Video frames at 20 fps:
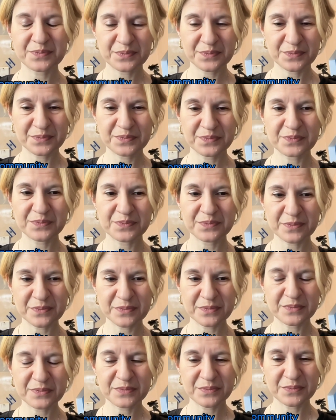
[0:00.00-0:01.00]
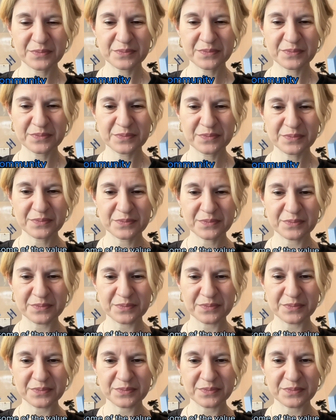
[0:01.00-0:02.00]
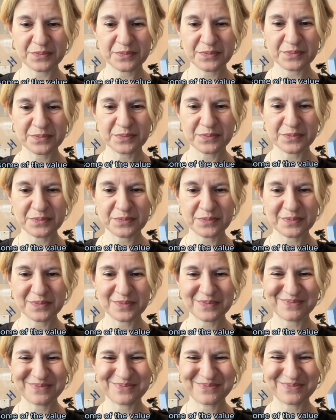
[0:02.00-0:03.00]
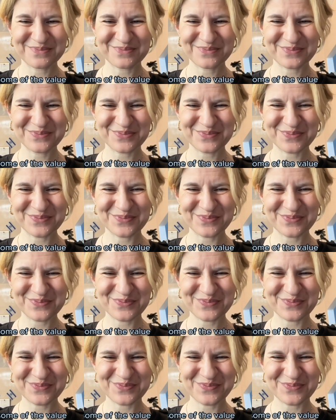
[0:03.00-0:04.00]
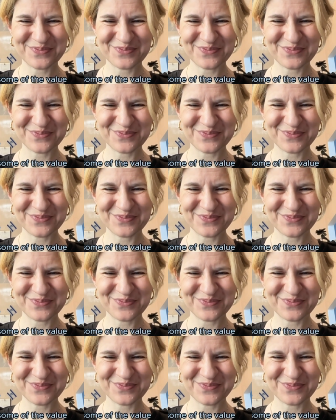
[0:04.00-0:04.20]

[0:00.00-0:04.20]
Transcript: This person isn't speaking.